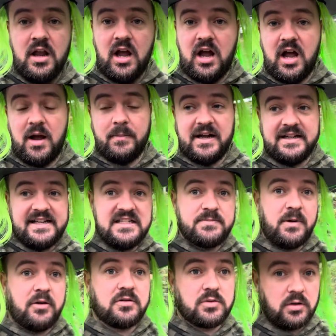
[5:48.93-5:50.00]
And he
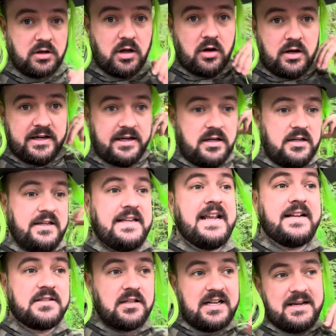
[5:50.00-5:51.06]
spoke to a guy
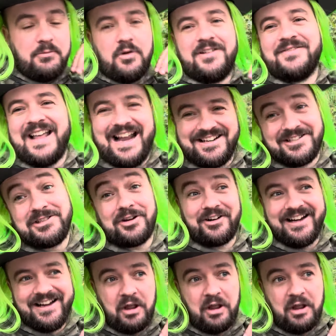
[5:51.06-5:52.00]
yesterday, sorry.